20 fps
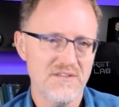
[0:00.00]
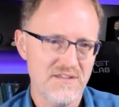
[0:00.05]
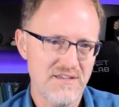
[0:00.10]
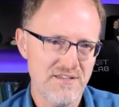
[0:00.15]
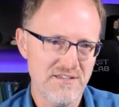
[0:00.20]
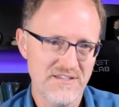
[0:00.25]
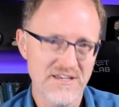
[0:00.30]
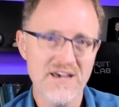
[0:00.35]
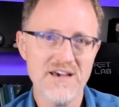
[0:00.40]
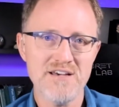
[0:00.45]

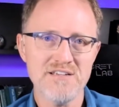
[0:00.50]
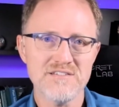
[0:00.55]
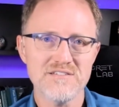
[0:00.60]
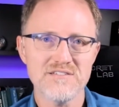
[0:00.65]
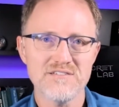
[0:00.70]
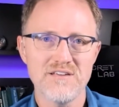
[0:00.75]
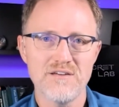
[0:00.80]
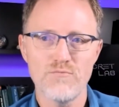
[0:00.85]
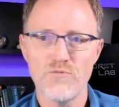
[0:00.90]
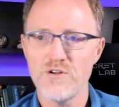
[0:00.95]

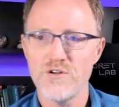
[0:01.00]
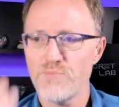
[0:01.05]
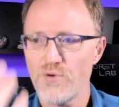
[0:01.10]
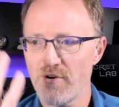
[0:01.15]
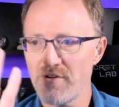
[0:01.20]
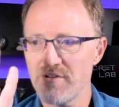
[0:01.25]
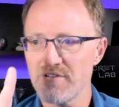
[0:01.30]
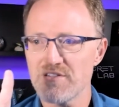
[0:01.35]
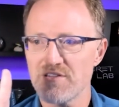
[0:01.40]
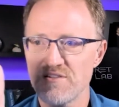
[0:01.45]
yes and one
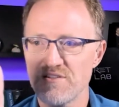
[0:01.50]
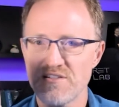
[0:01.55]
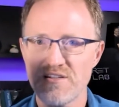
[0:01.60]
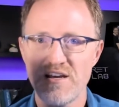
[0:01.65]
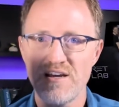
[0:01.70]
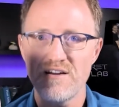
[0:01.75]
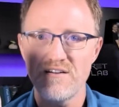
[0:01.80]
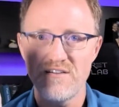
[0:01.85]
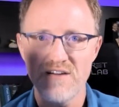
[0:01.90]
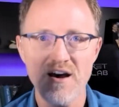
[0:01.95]
person
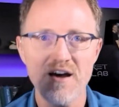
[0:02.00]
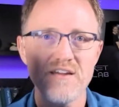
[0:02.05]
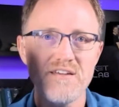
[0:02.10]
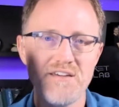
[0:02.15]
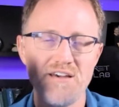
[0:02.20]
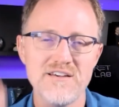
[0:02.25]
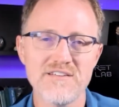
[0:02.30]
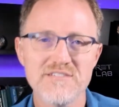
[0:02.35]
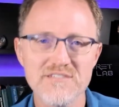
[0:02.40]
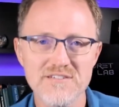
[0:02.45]
saying not
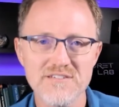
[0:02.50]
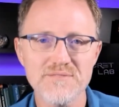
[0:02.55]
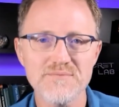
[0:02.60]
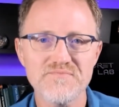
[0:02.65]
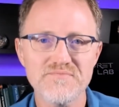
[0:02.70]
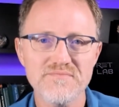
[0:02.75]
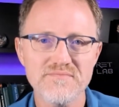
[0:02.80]
yes,